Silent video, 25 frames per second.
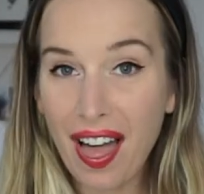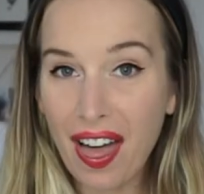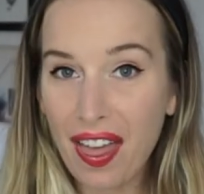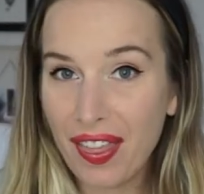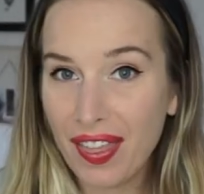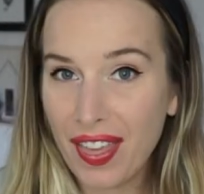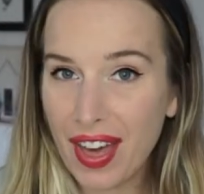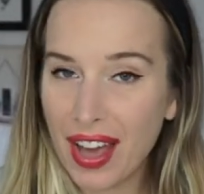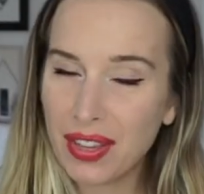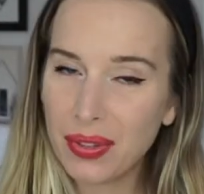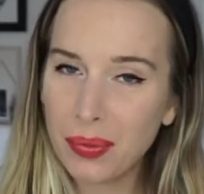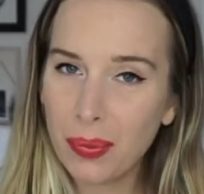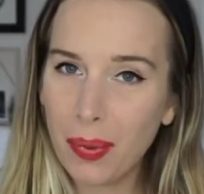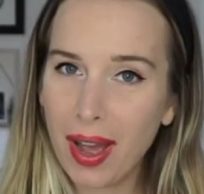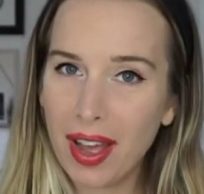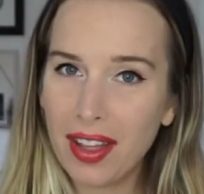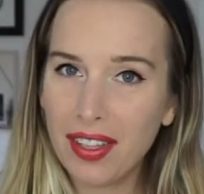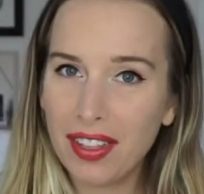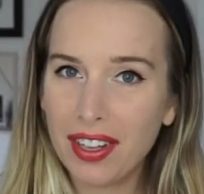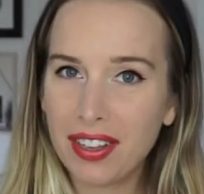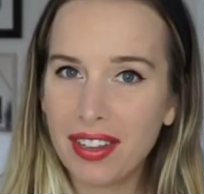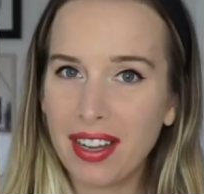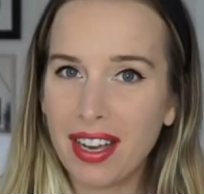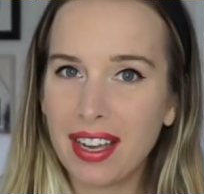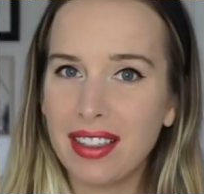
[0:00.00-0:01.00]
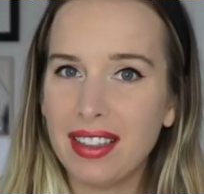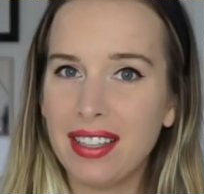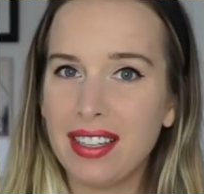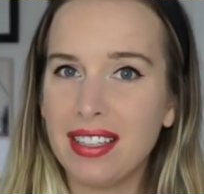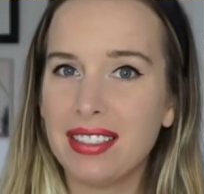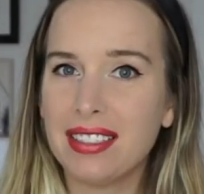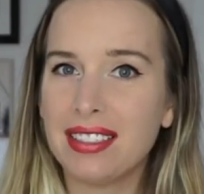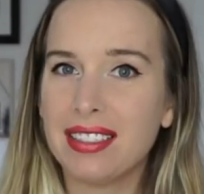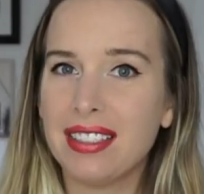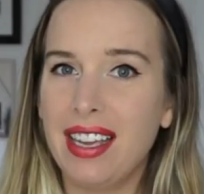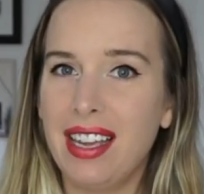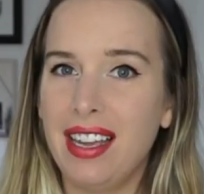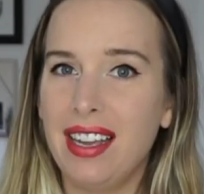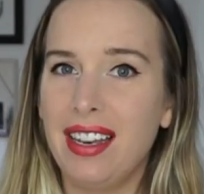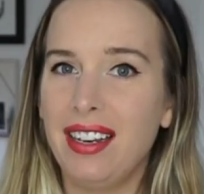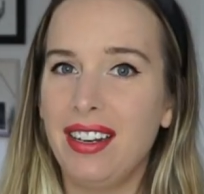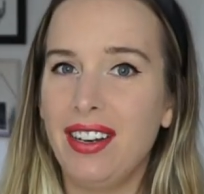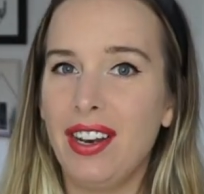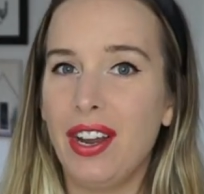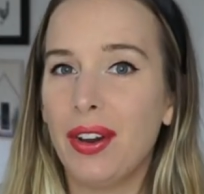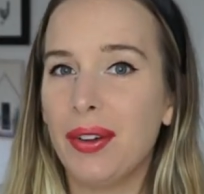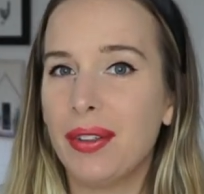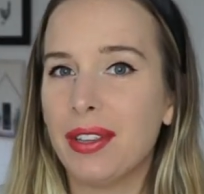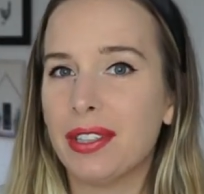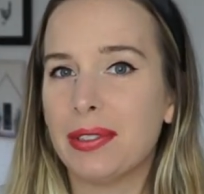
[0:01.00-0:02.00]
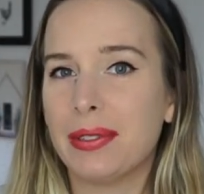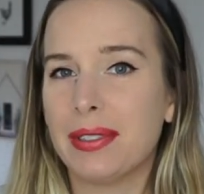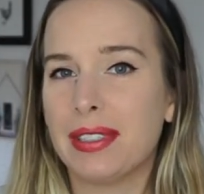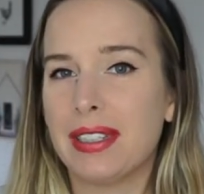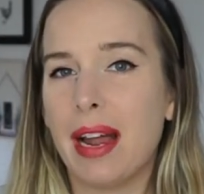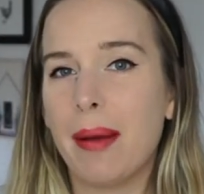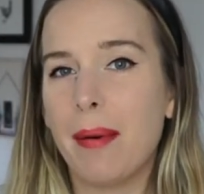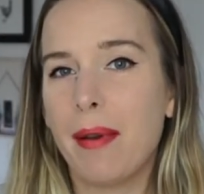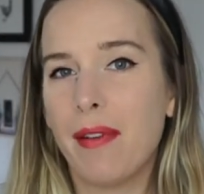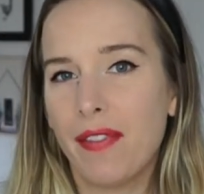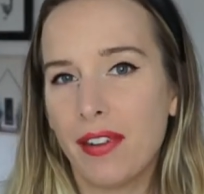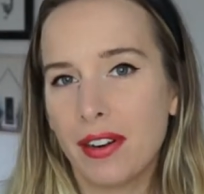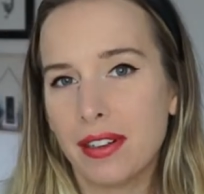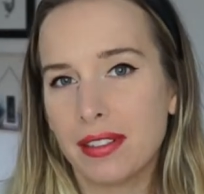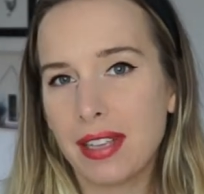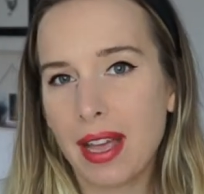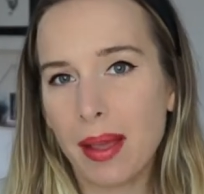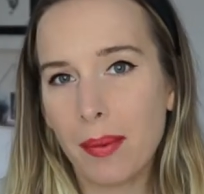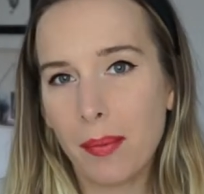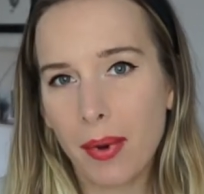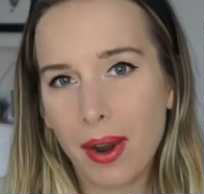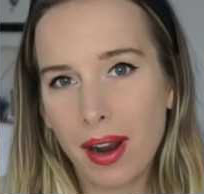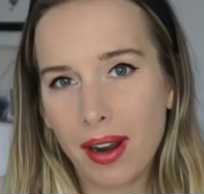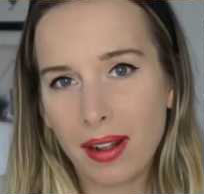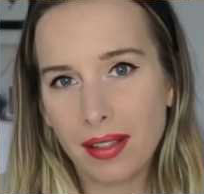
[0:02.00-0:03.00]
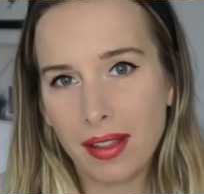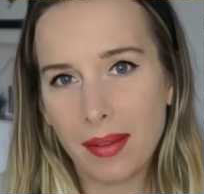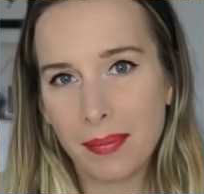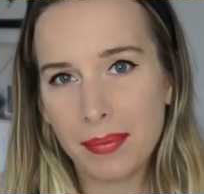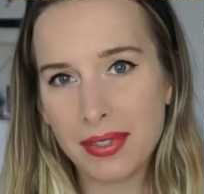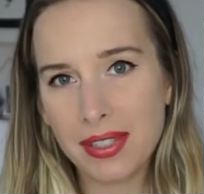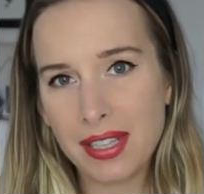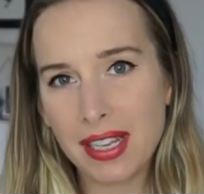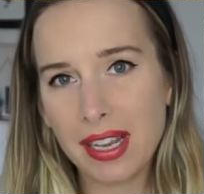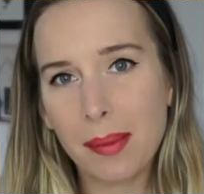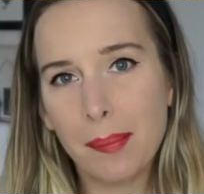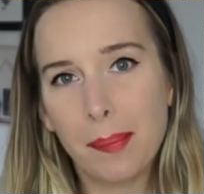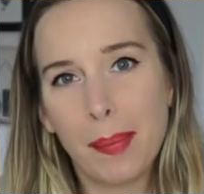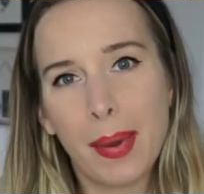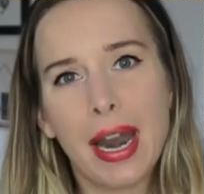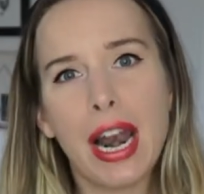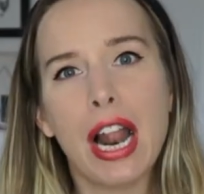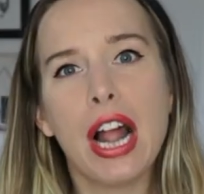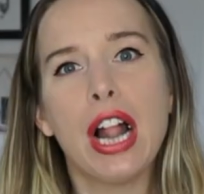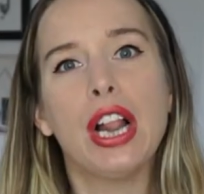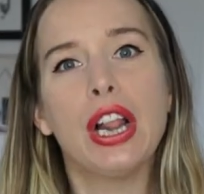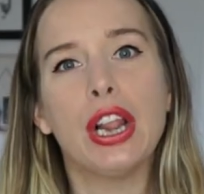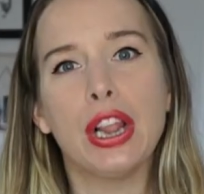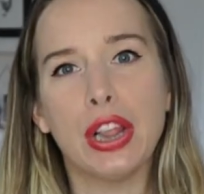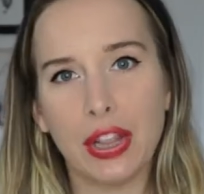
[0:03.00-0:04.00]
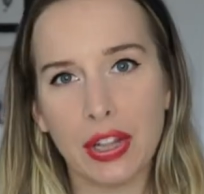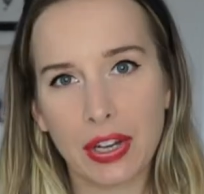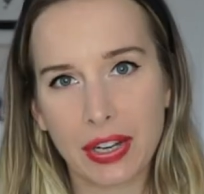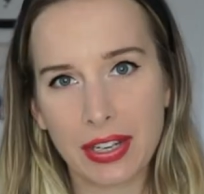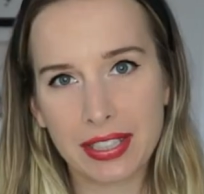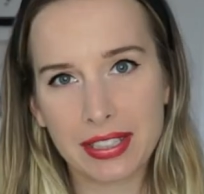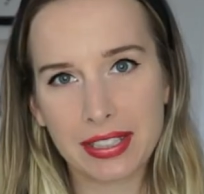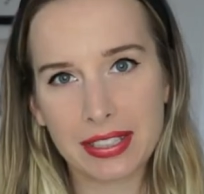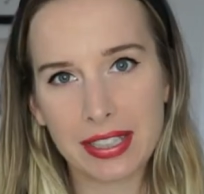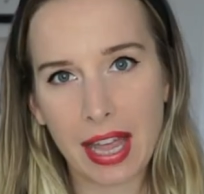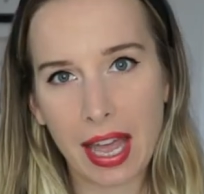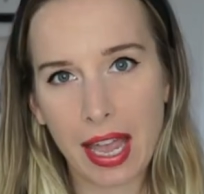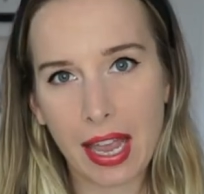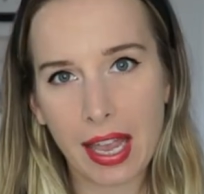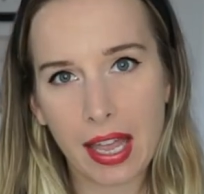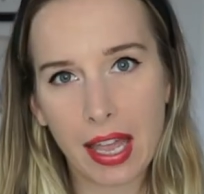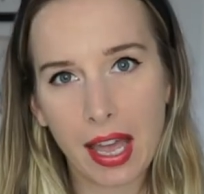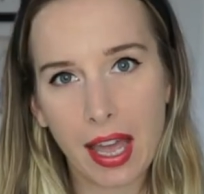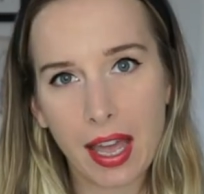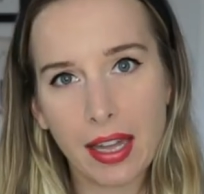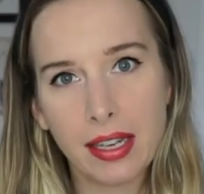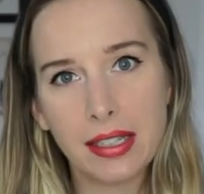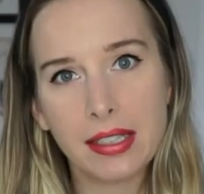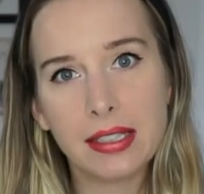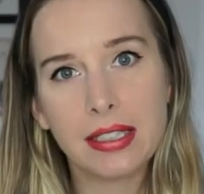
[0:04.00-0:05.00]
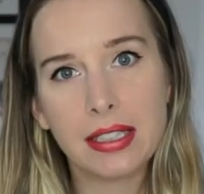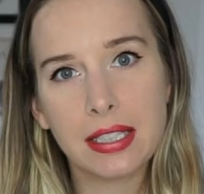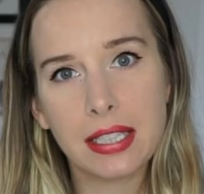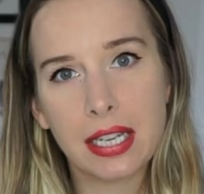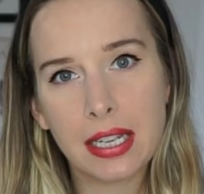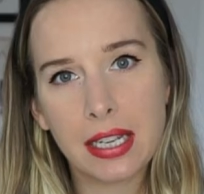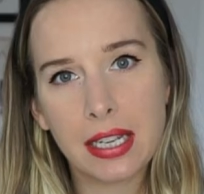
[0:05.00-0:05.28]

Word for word: that's why I look like this and no this was not my first time wearing lipstick but it looks like it.